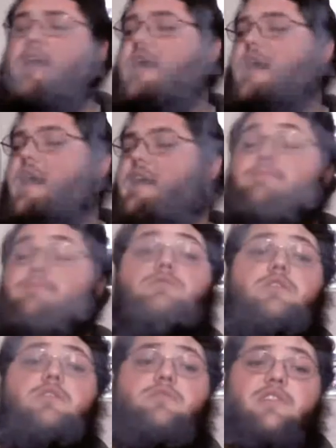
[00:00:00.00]
and it's
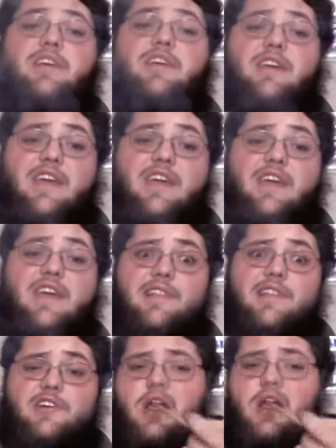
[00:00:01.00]
most certainly in
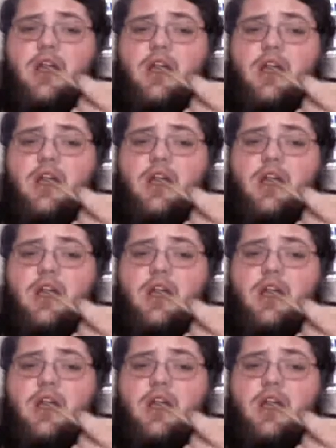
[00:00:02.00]
English.